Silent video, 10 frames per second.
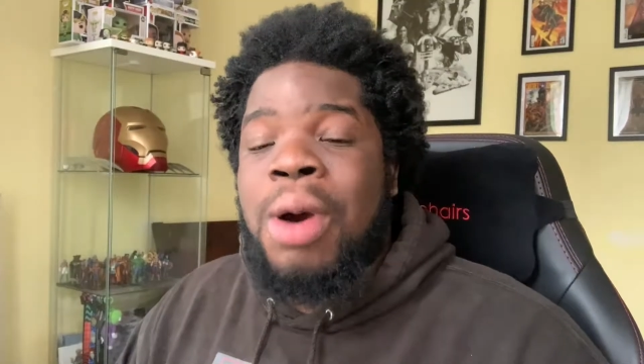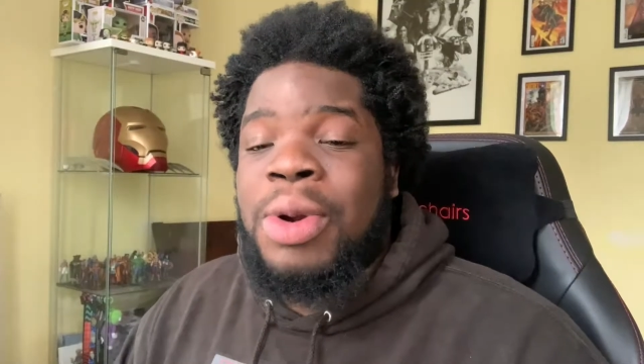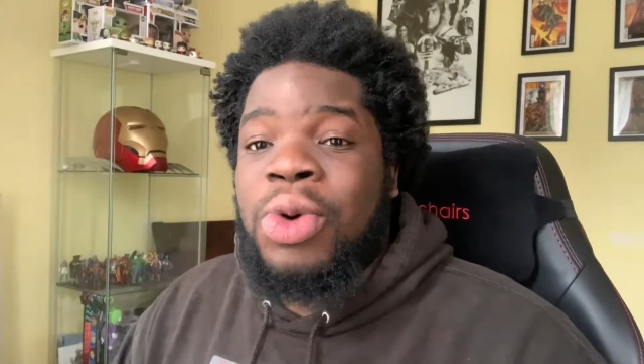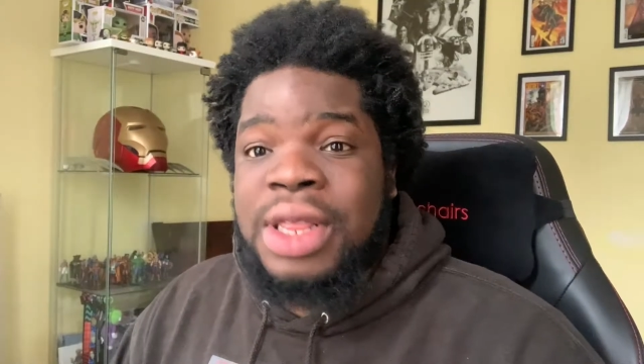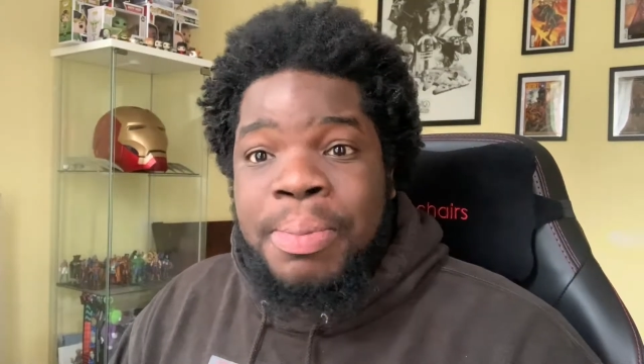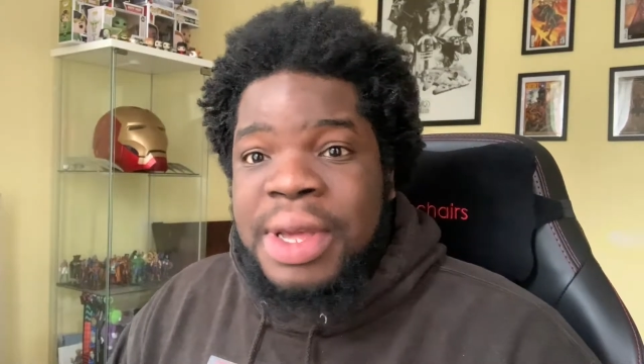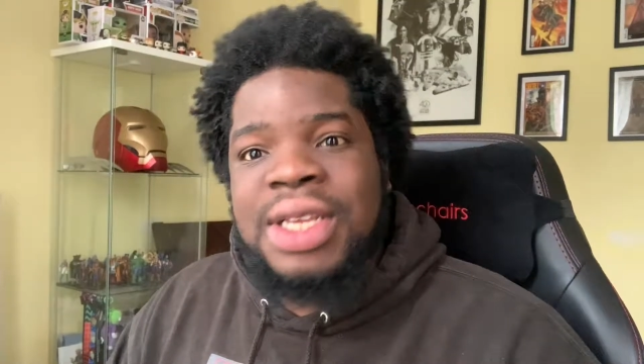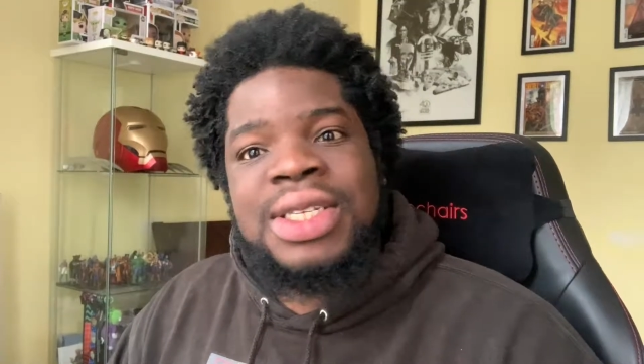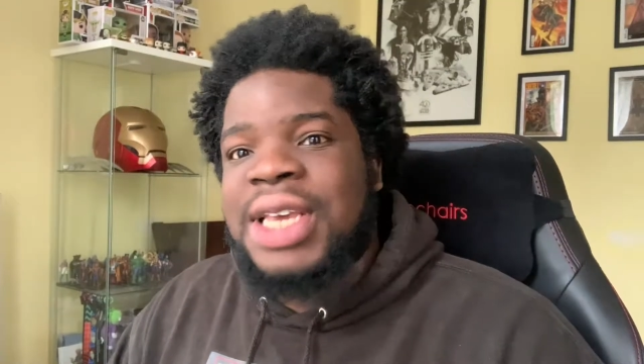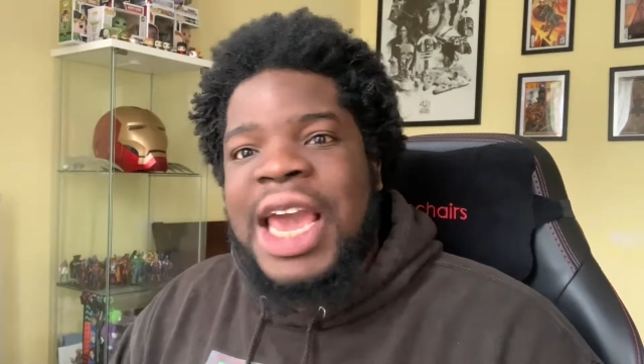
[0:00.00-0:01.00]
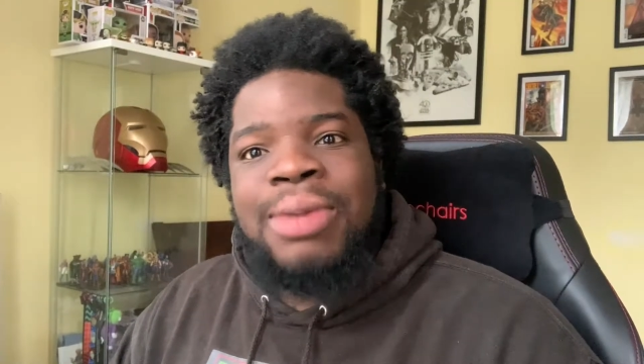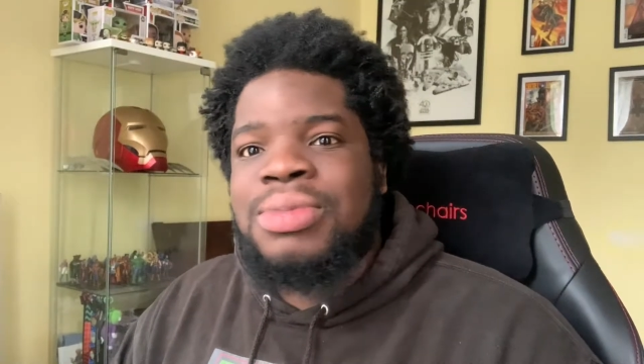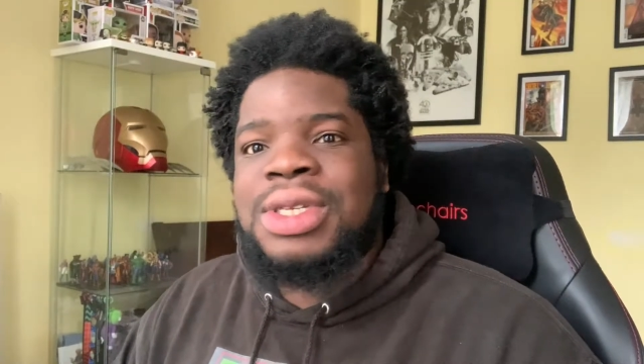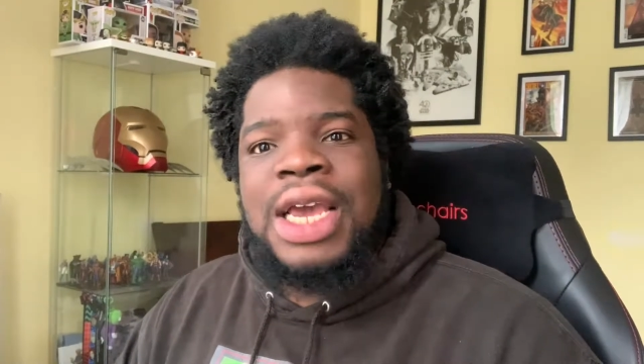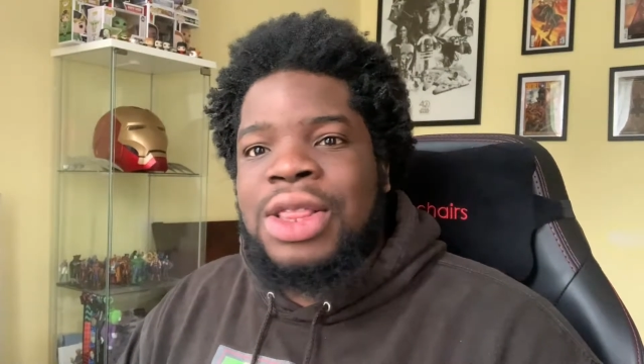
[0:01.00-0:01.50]
one of the biggest
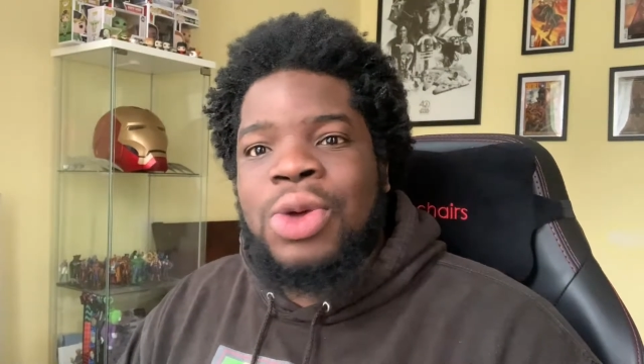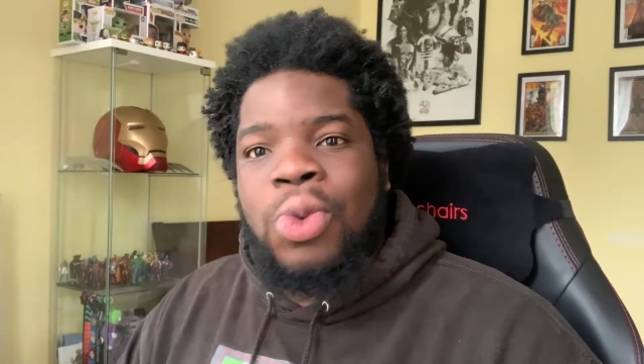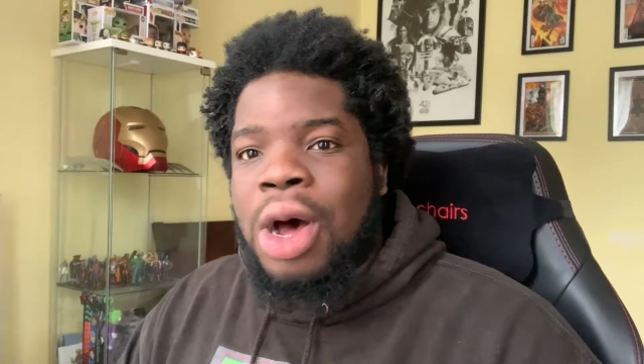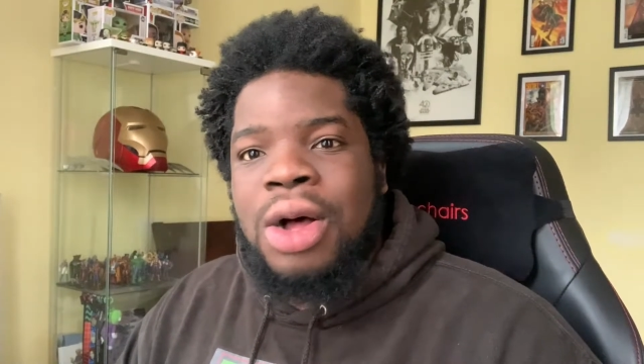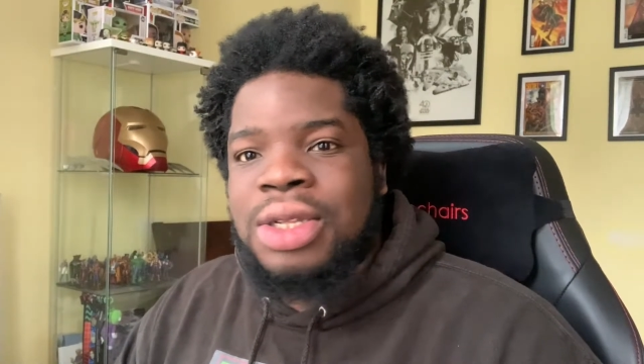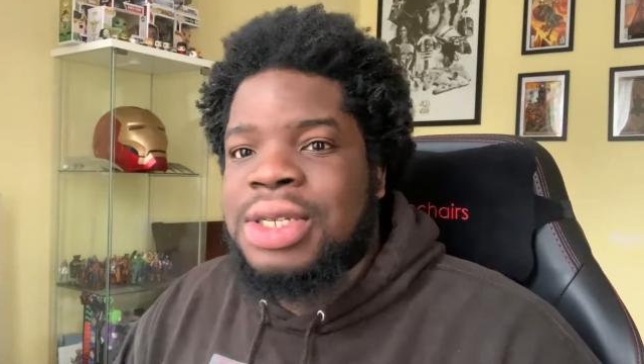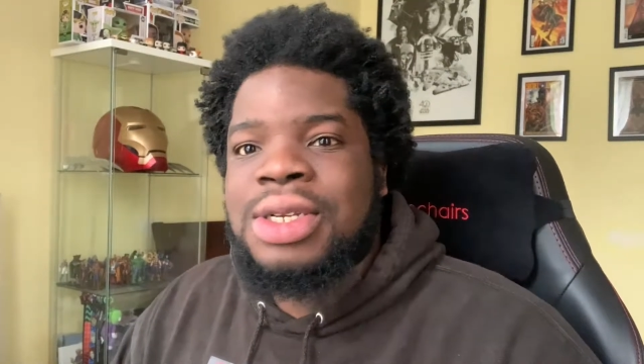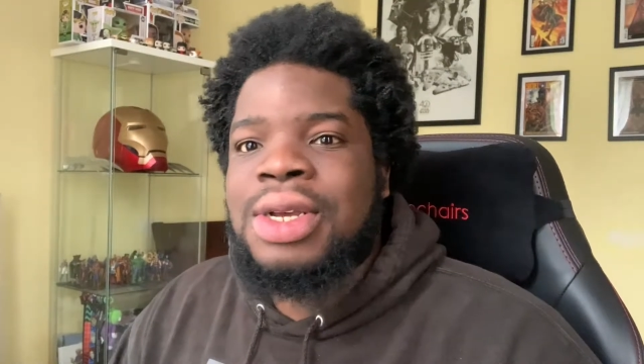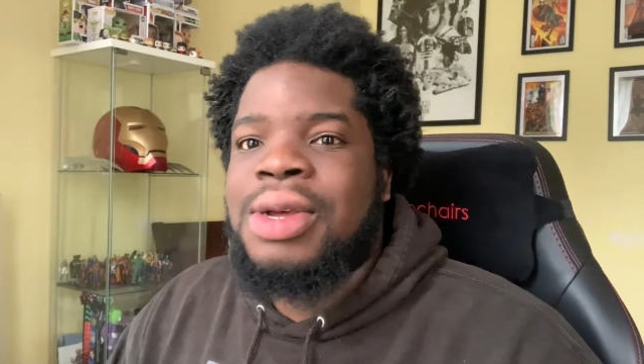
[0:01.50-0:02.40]
games in the world,